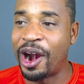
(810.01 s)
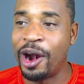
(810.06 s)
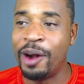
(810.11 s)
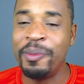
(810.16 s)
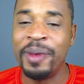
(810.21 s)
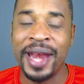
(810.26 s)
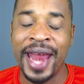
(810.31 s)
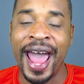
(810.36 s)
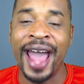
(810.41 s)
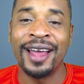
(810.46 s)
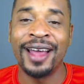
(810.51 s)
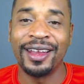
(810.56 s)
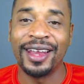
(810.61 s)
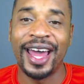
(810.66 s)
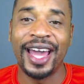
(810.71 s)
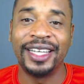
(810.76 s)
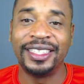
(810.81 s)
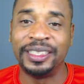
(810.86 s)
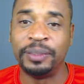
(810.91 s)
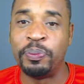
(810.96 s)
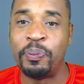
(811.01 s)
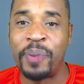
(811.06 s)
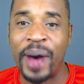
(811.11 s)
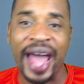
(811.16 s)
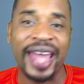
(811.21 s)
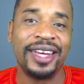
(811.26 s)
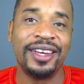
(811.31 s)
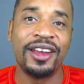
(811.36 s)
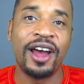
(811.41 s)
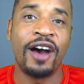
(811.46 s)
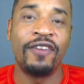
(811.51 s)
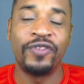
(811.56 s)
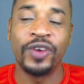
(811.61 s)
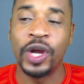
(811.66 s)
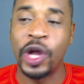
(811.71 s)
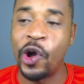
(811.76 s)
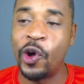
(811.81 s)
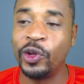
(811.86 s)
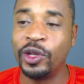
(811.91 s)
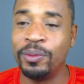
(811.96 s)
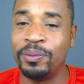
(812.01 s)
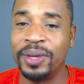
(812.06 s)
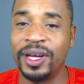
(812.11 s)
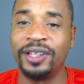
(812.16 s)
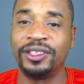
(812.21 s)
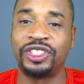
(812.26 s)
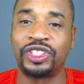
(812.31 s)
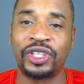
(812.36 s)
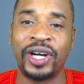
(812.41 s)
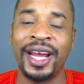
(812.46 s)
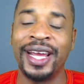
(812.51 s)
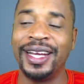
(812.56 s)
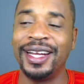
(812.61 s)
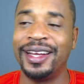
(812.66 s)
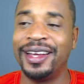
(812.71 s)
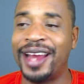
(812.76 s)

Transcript: Urban Acolyte is biting off of Golden Bell Training,